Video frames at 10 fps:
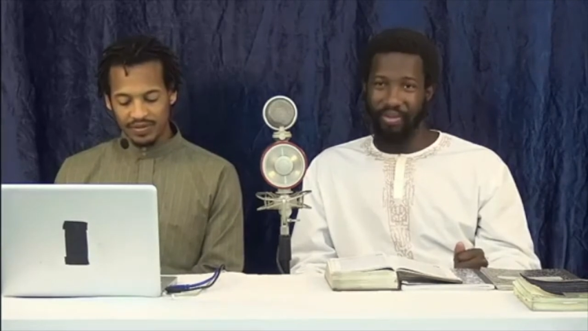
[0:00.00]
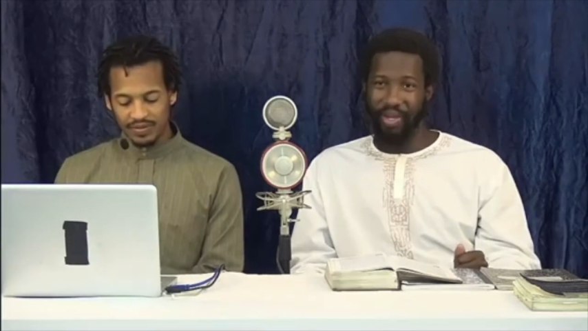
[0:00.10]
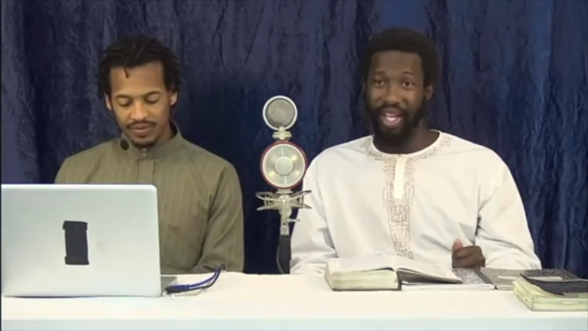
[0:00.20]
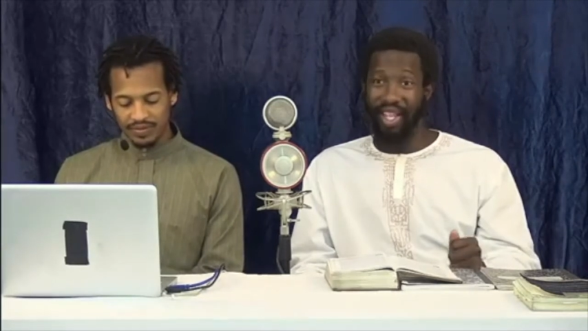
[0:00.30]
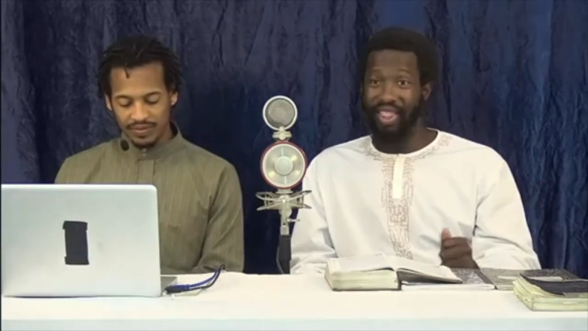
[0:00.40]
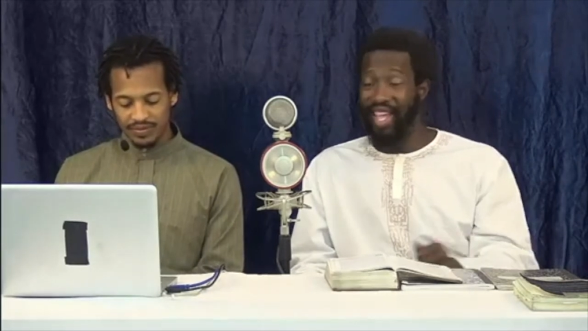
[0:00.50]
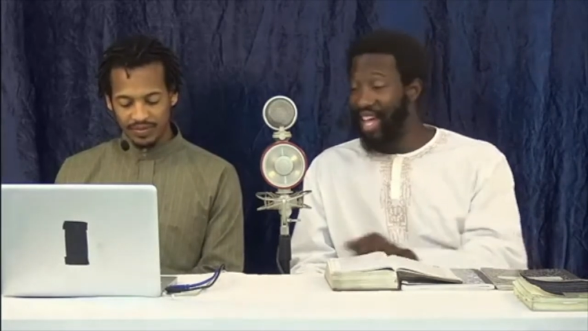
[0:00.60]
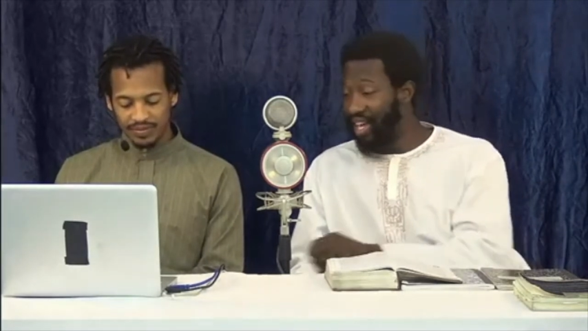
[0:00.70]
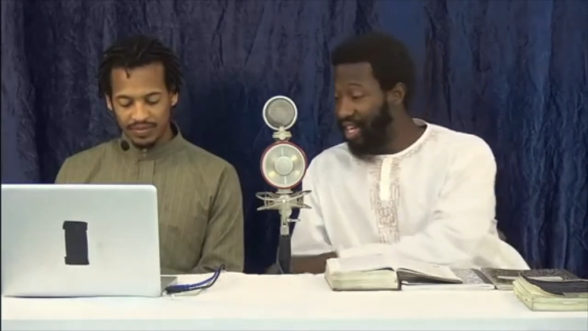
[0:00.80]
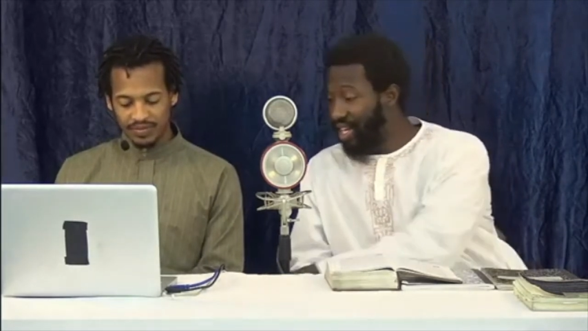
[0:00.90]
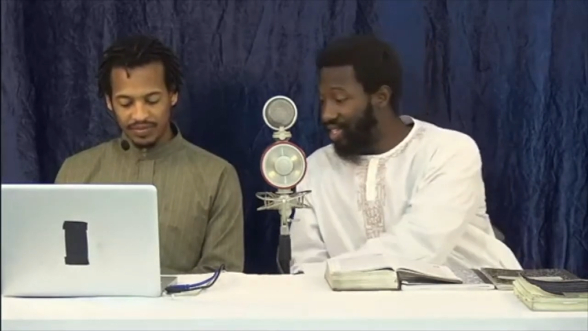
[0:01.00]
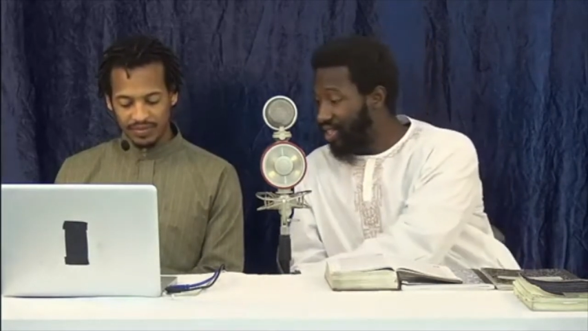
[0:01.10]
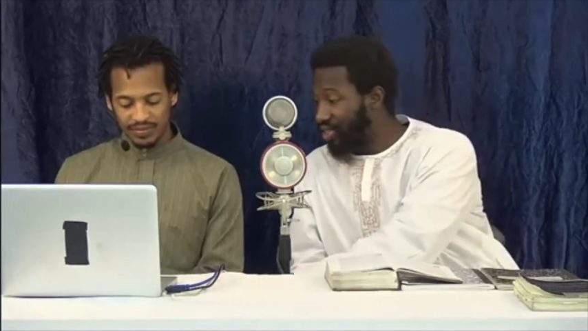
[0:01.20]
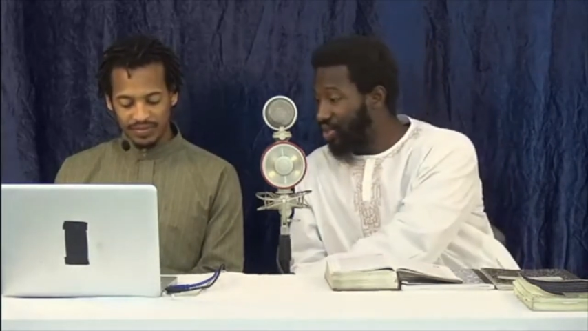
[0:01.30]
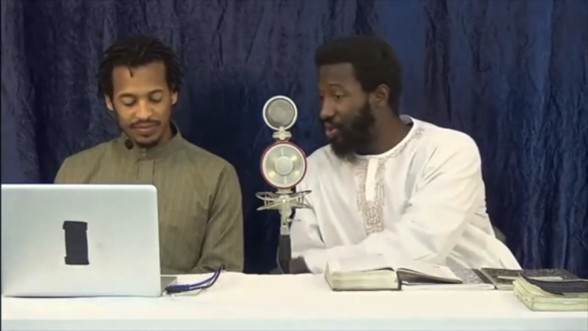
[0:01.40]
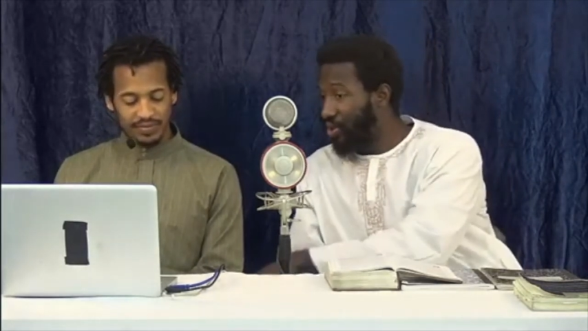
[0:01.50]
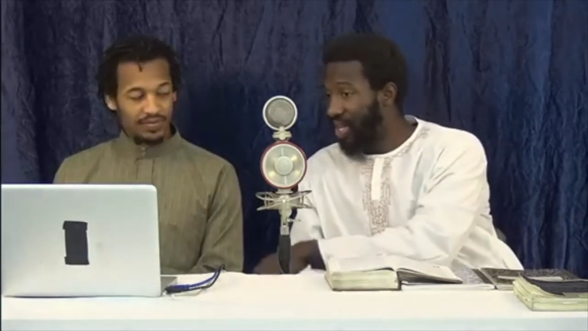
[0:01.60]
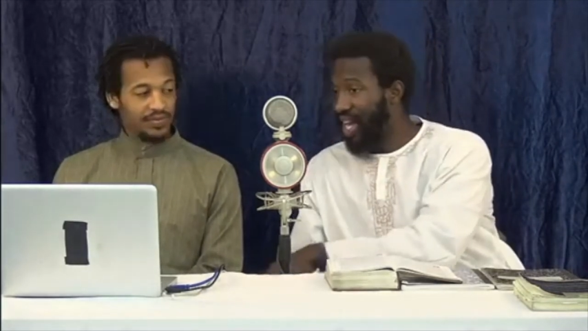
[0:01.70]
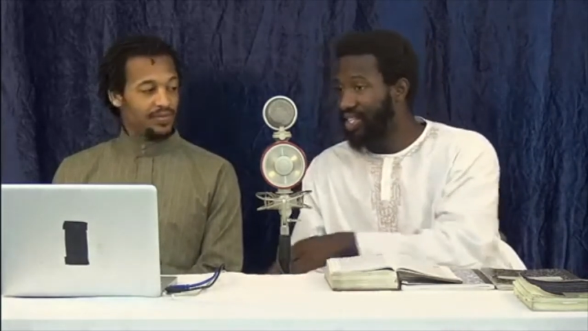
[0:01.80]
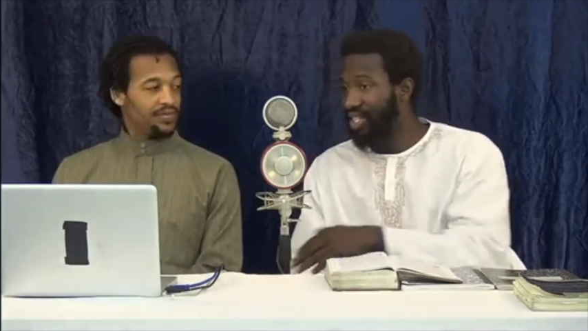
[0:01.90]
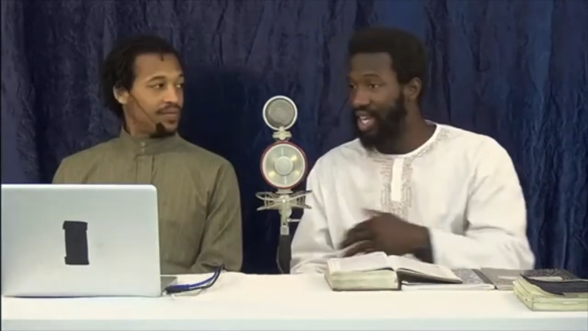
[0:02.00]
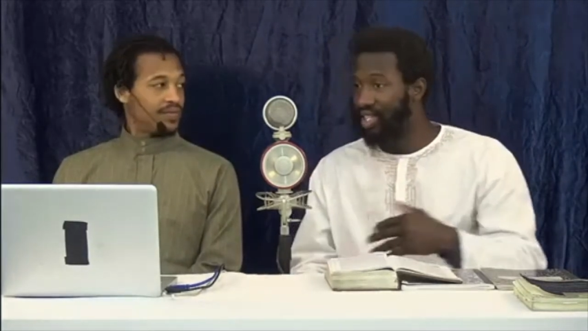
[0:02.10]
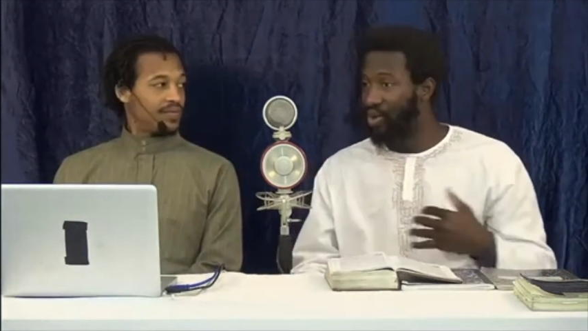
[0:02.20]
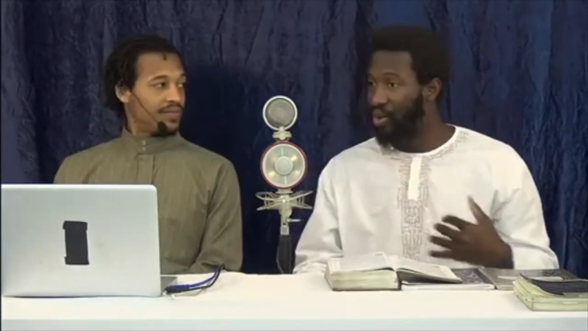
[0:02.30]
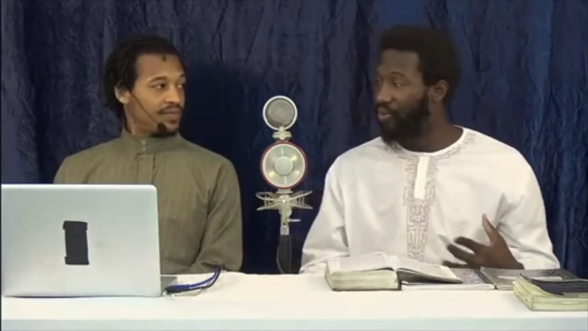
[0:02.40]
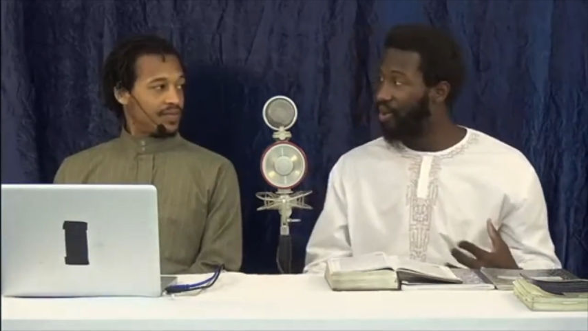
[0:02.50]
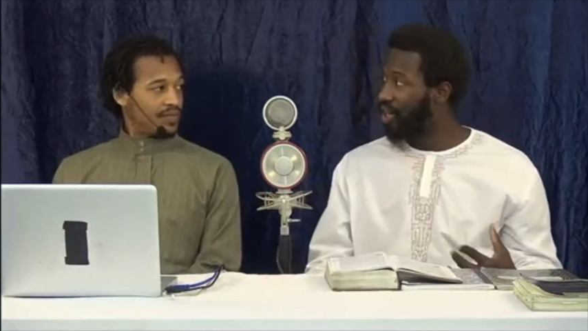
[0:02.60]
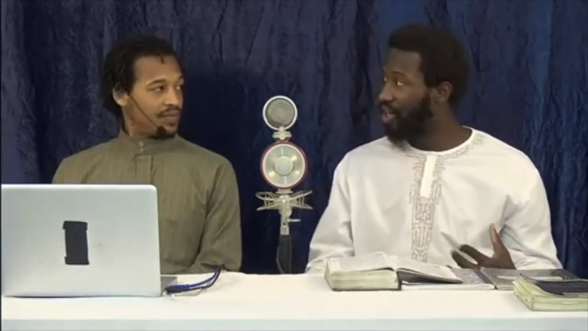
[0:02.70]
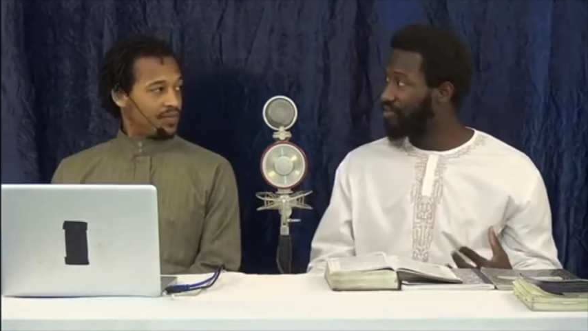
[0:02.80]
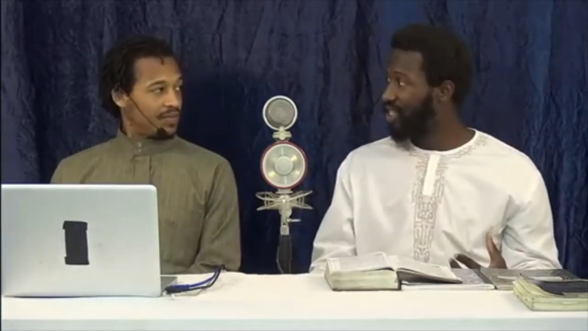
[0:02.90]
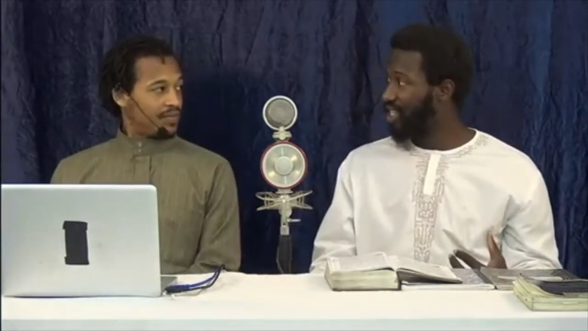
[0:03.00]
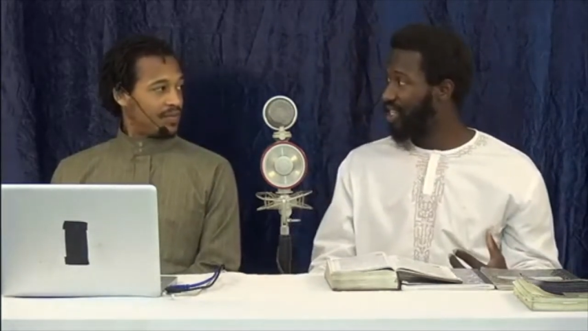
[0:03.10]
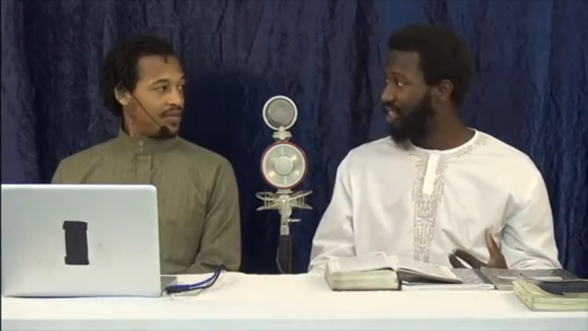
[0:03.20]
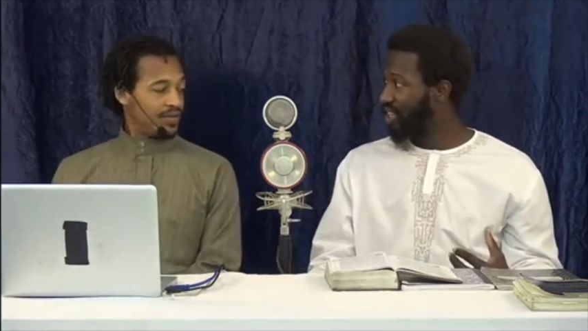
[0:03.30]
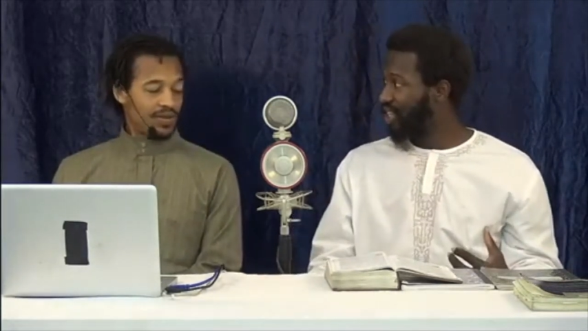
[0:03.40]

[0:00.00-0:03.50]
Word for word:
Speaker 1: it. And that lets us know Yache had to overcome sin,